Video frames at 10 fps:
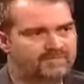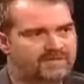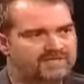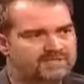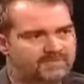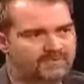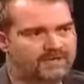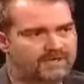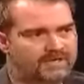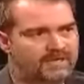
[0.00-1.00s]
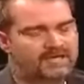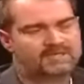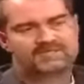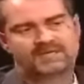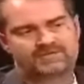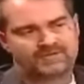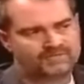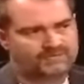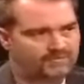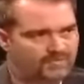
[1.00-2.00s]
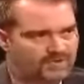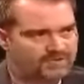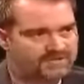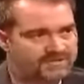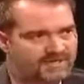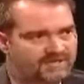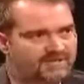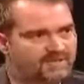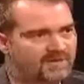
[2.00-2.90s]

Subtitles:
up, exploited, sent off to wars, and yet the